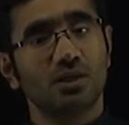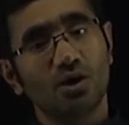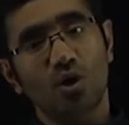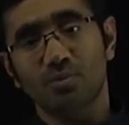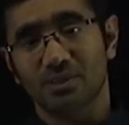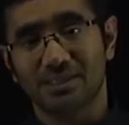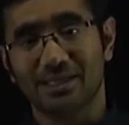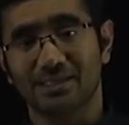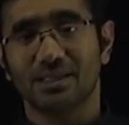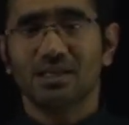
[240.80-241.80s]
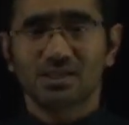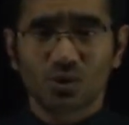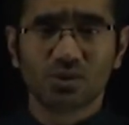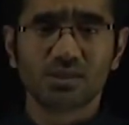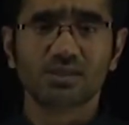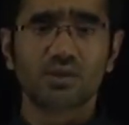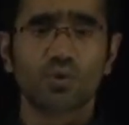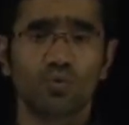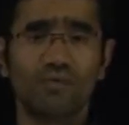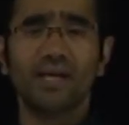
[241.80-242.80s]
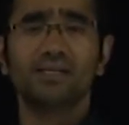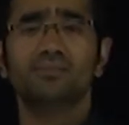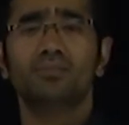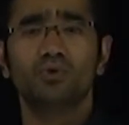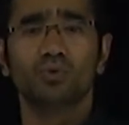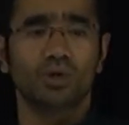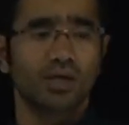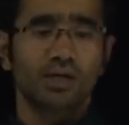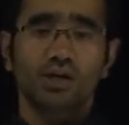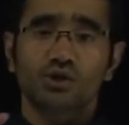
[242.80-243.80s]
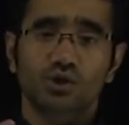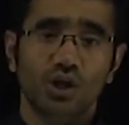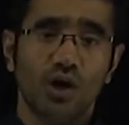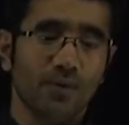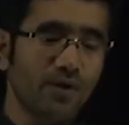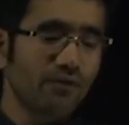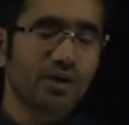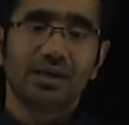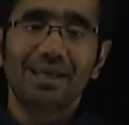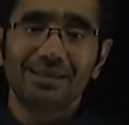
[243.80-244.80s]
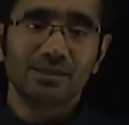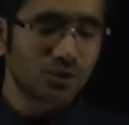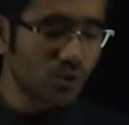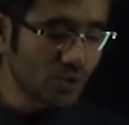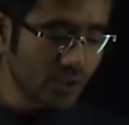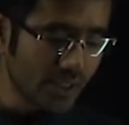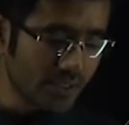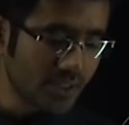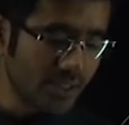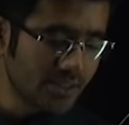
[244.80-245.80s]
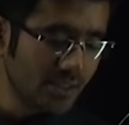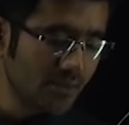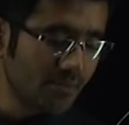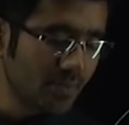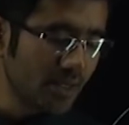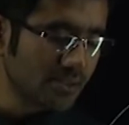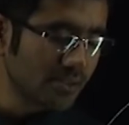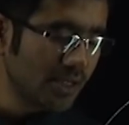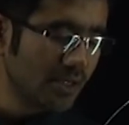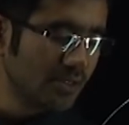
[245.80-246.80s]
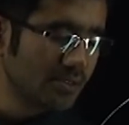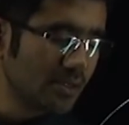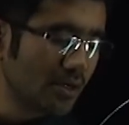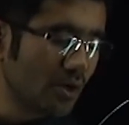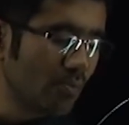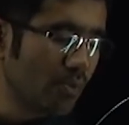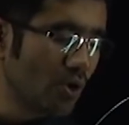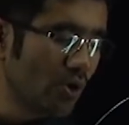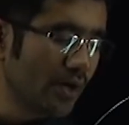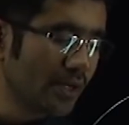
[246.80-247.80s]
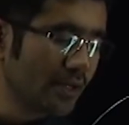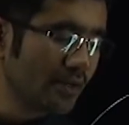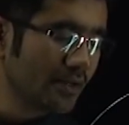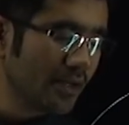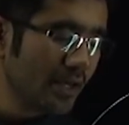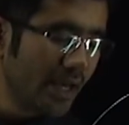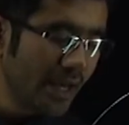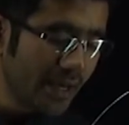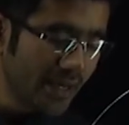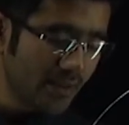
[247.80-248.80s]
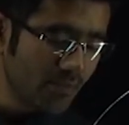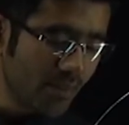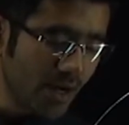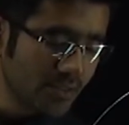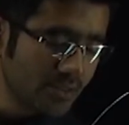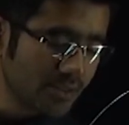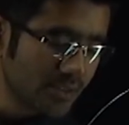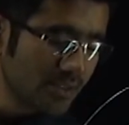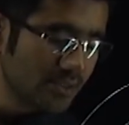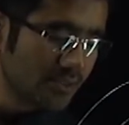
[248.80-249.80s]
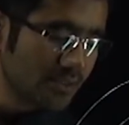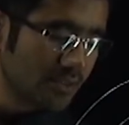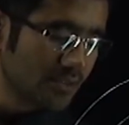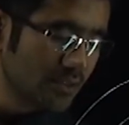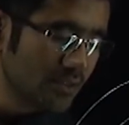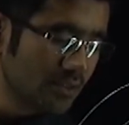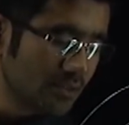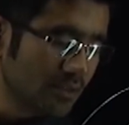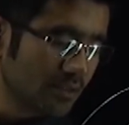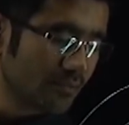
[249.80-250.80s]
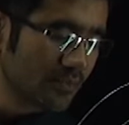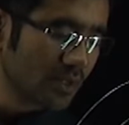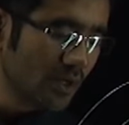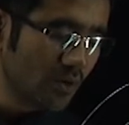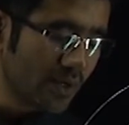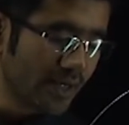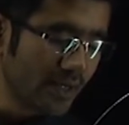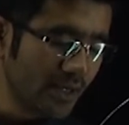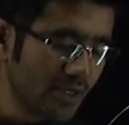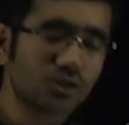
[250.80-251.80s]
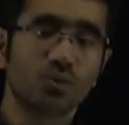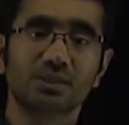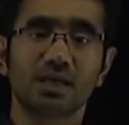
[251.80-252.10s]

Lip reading: the opposite sex. So this is the rule, very simple rule. So now if we connect this rule to this, let's say plus is a boy and minus is a girl. Alright, so what's